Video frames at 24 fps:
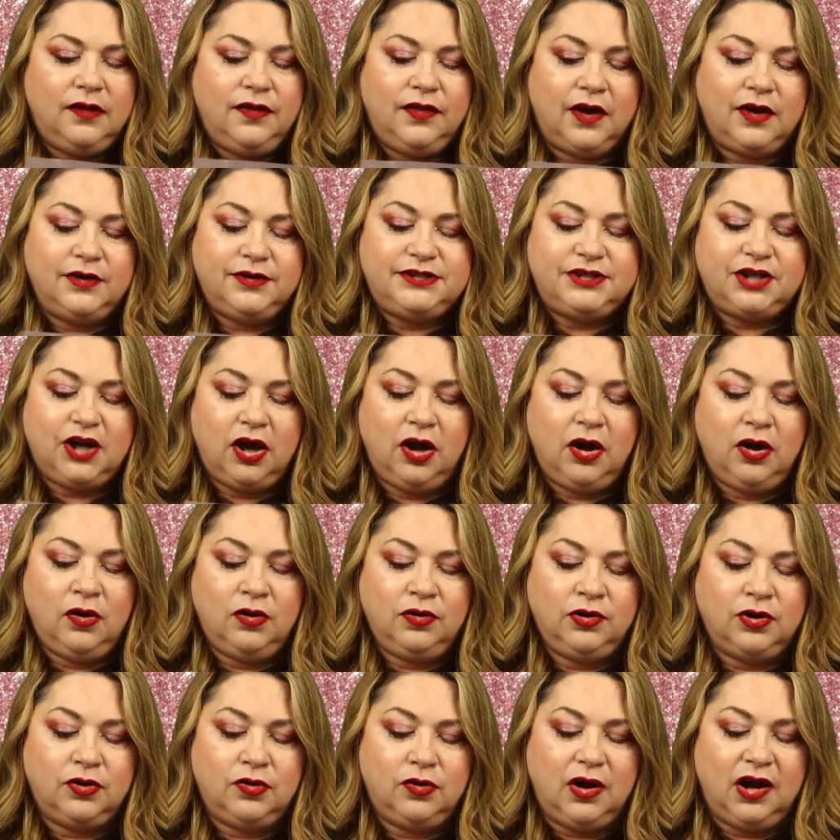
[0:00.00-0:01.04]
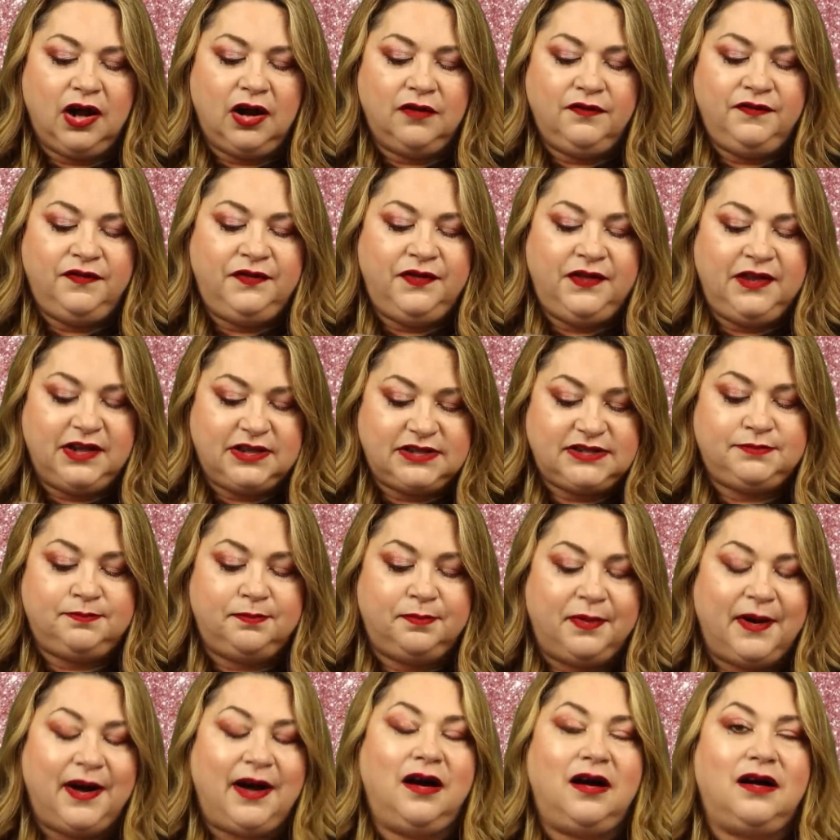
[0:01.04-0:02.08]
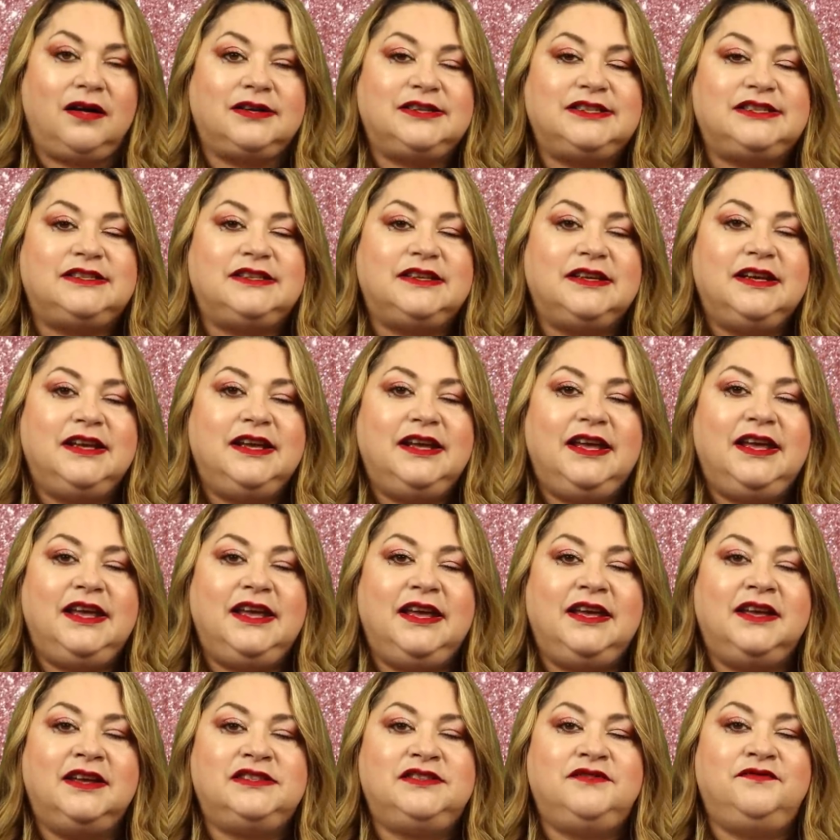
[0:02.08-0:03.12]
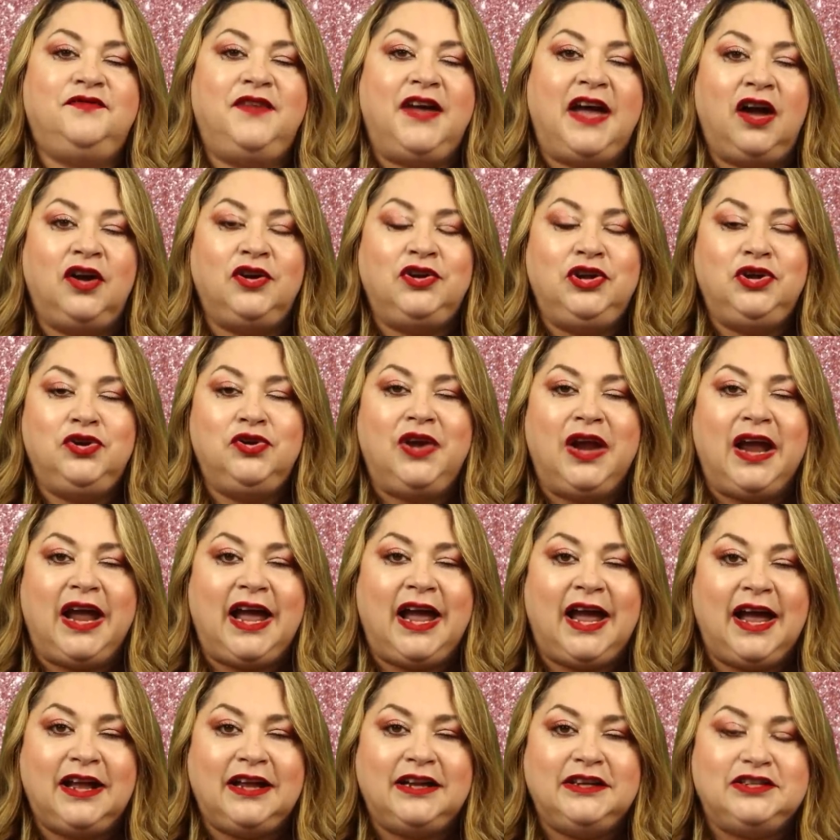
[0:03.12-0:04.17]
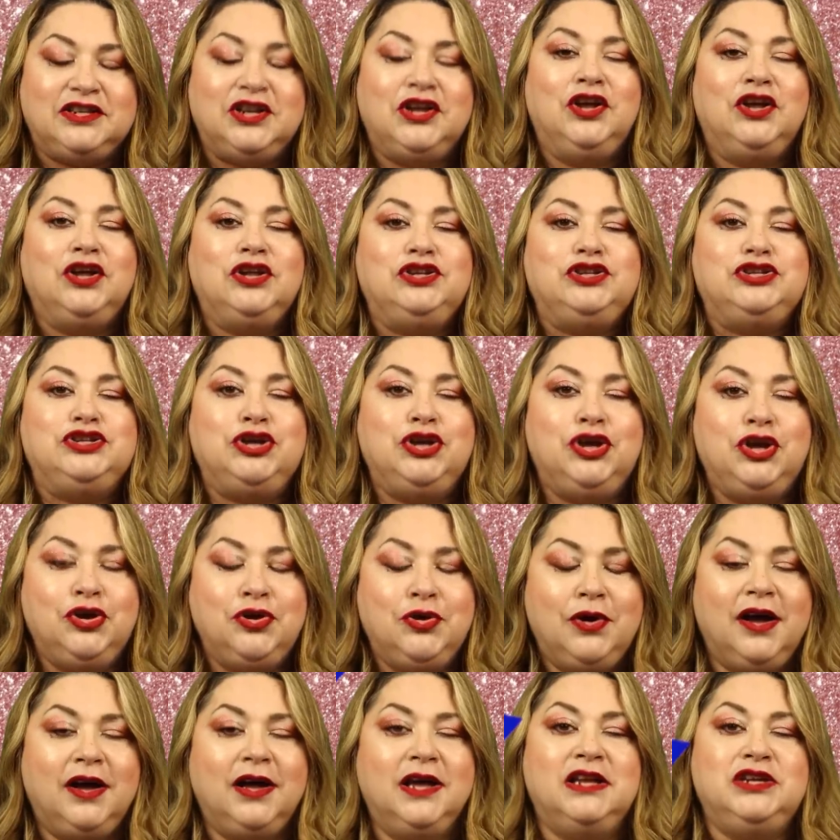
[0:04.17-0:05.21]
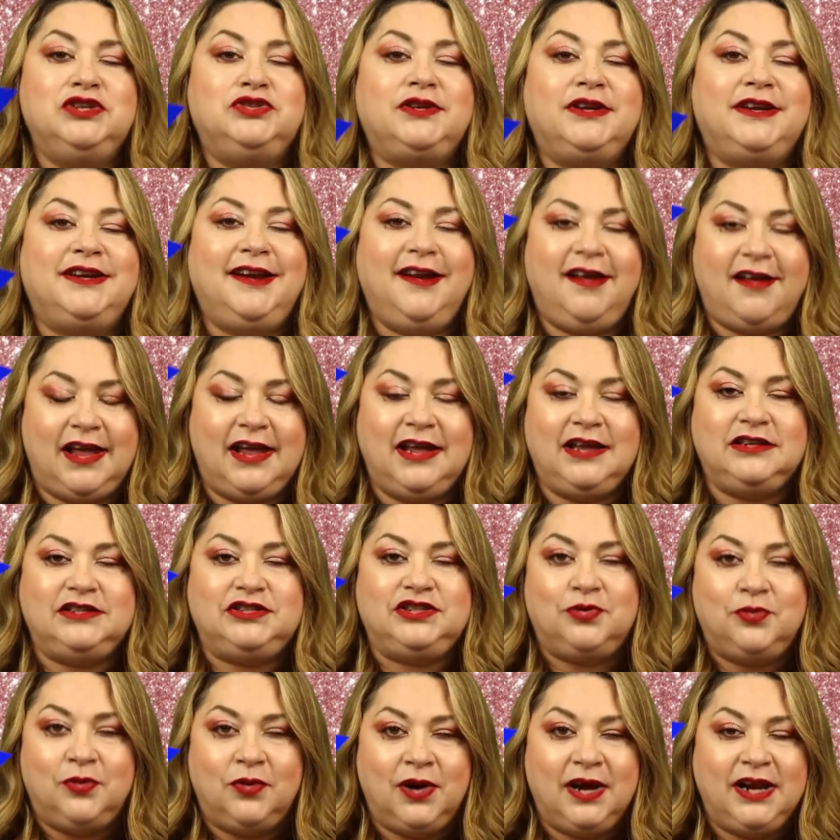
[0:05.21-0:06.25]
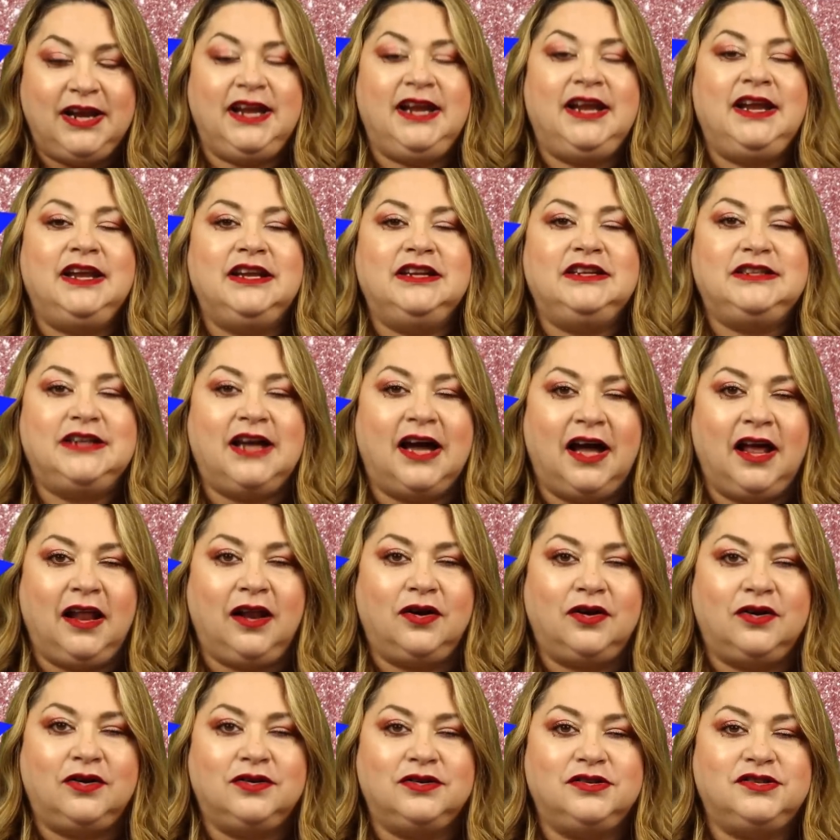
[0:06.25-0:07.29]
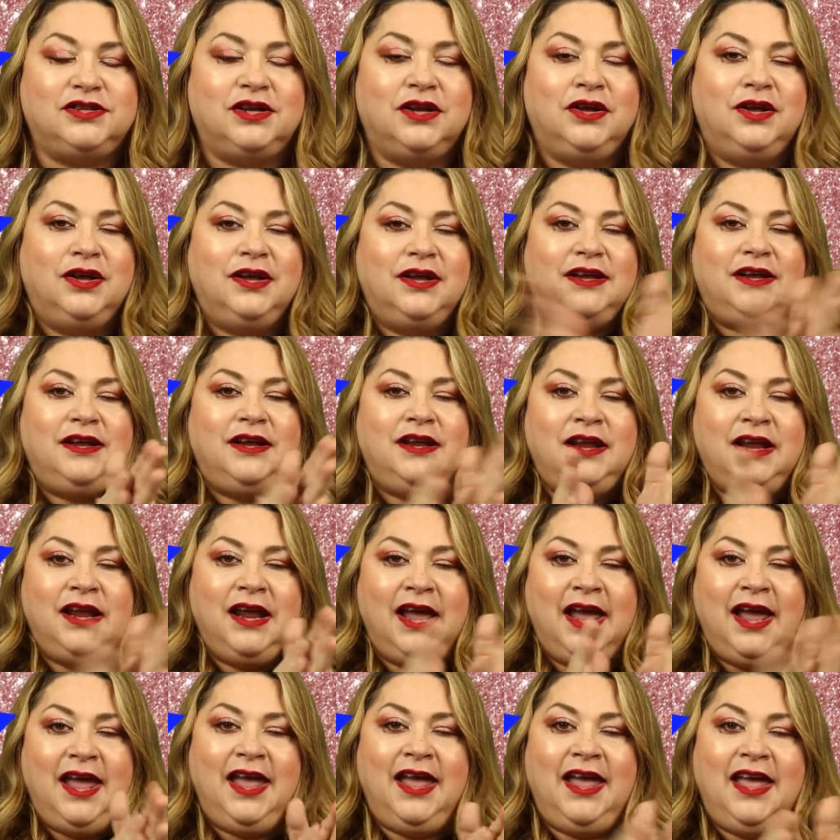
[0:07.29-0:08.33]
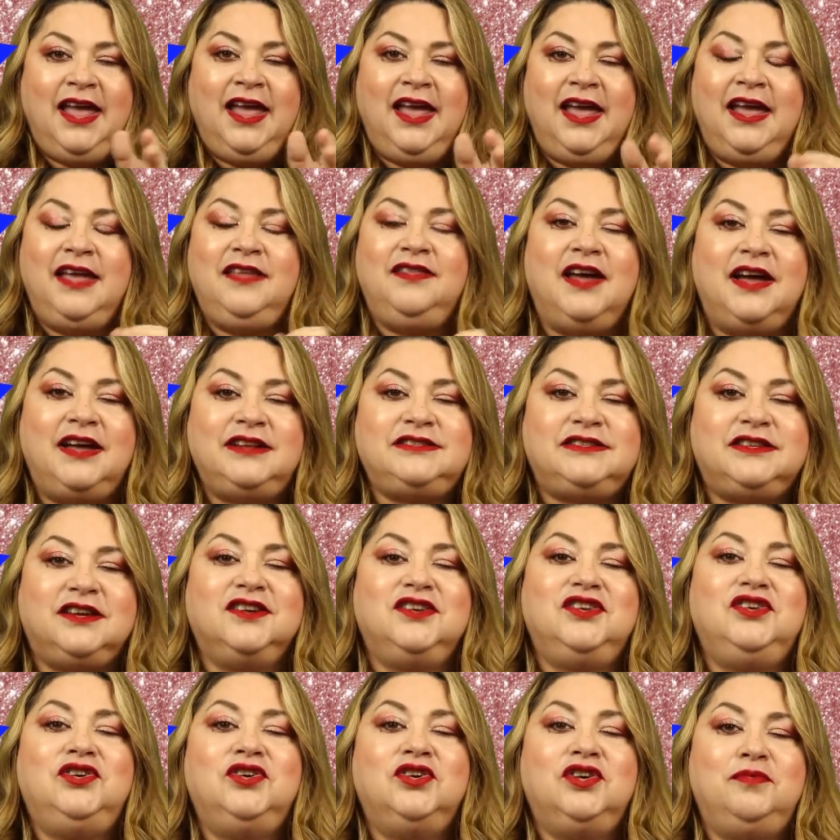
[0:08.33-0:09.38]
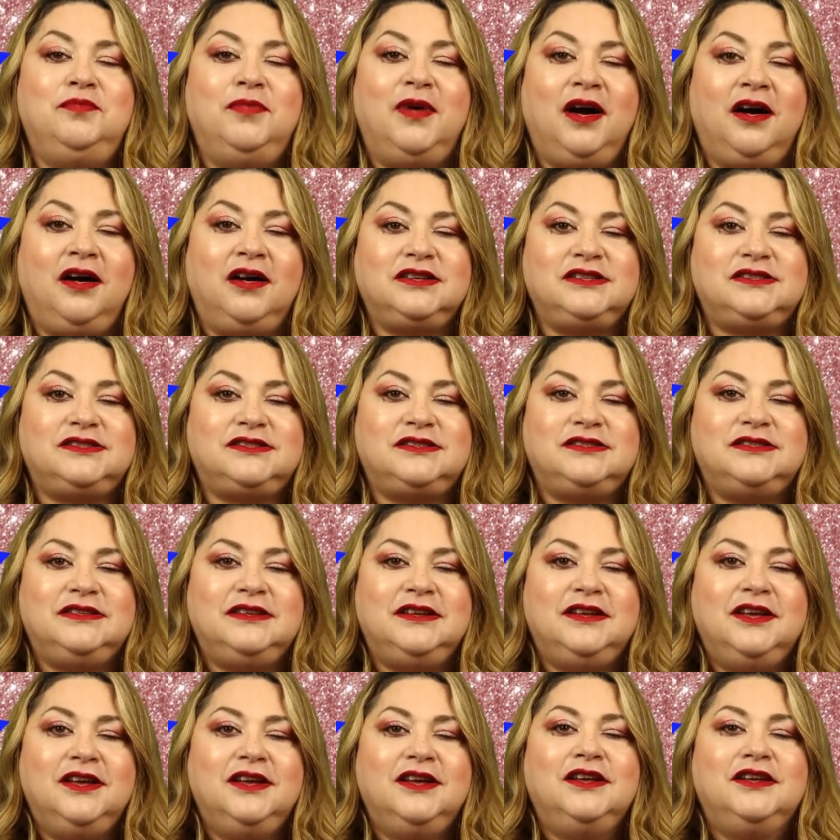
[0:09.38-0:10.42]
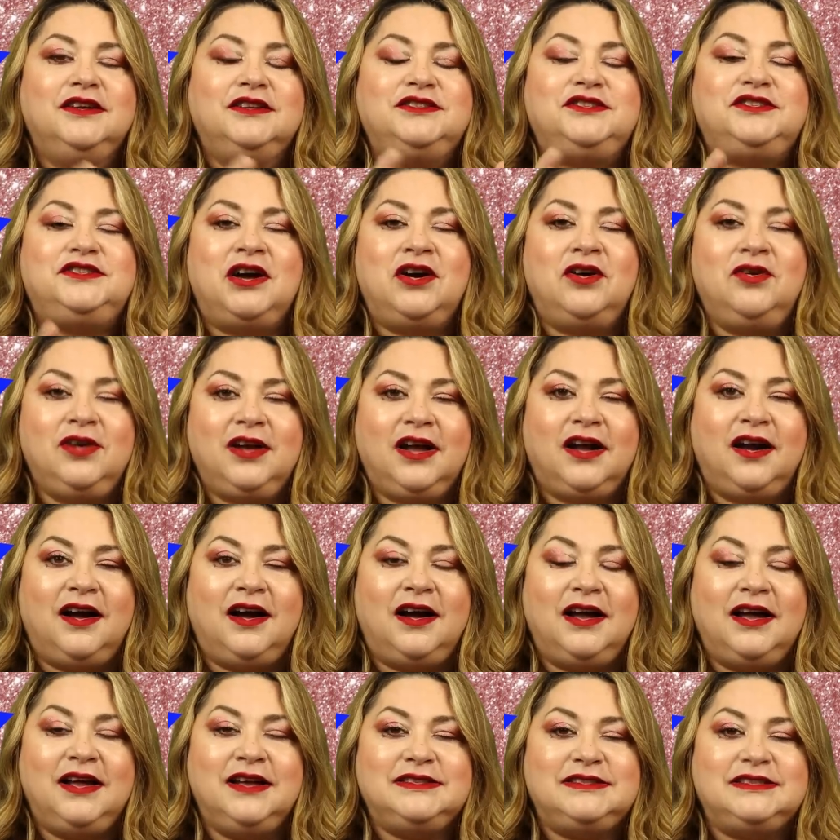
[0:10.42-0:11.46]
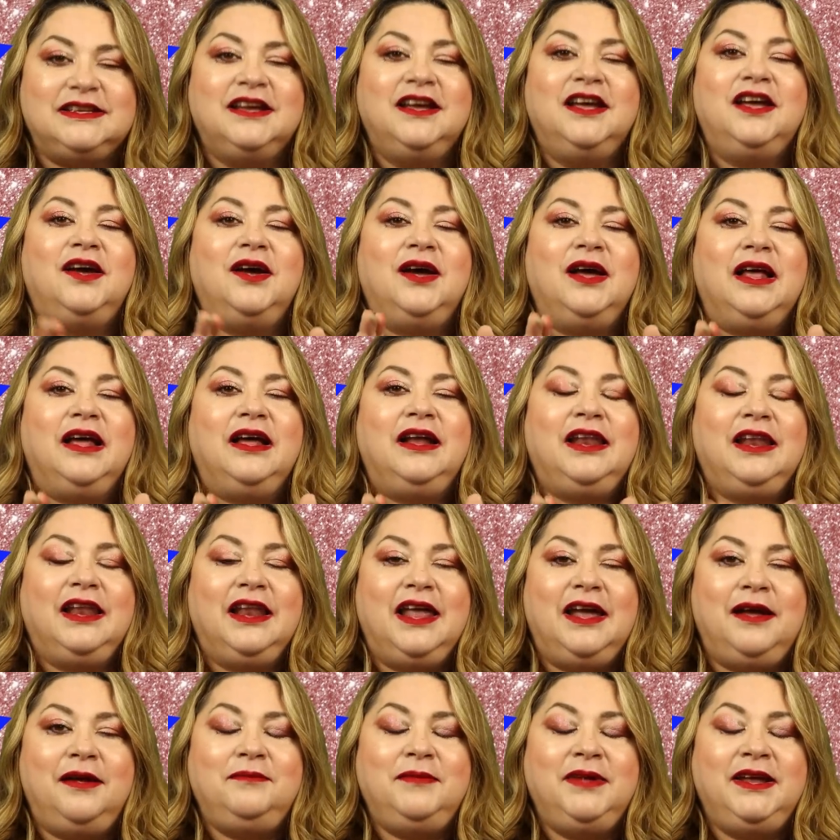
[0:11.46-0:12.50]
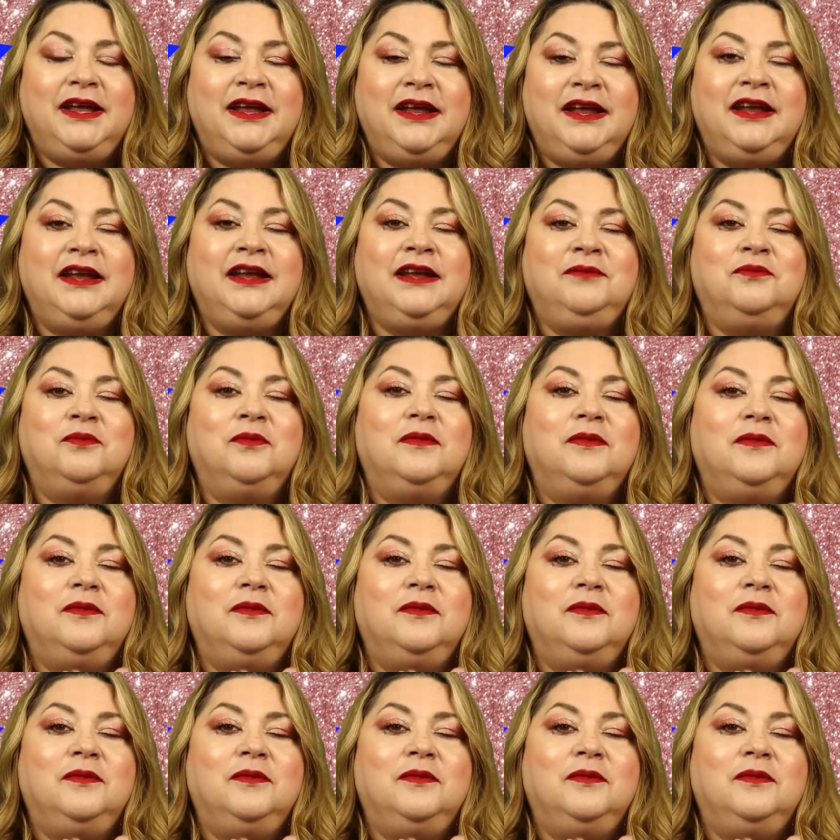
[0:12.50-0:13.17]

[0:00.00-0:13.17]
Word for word: the total of this box is valued at $220. Yay, that's a good box. So guys, let me,